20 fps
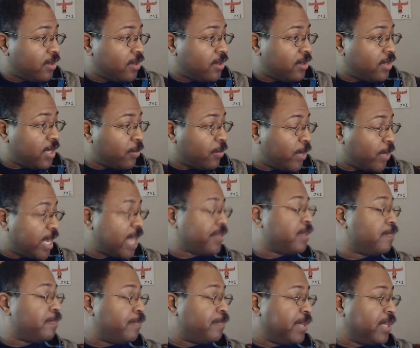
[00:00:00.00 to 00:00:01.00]
then we got the
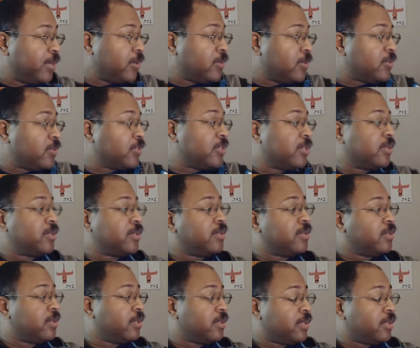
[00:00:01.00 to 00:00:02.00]
Bills,
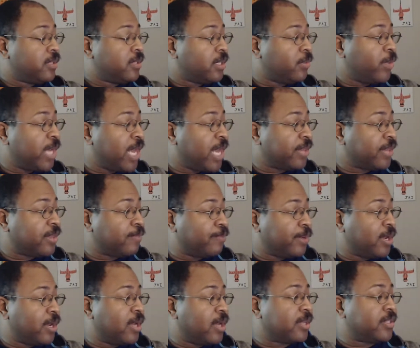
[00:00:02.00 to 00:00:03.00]
then we got the
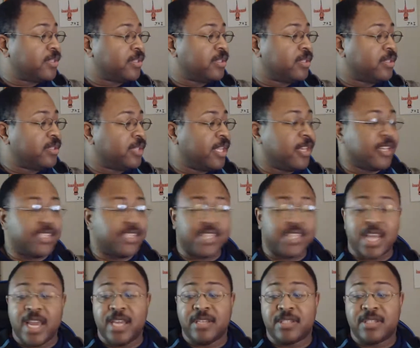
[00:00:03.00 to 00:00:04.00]
Bucks, then the
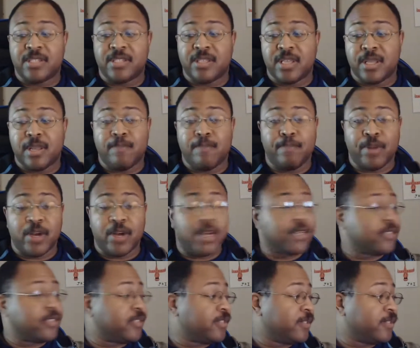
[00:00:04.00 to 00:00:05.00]
Saints, then the
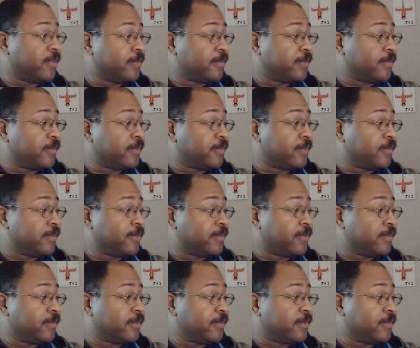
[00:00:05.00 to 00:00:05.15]
Bucks.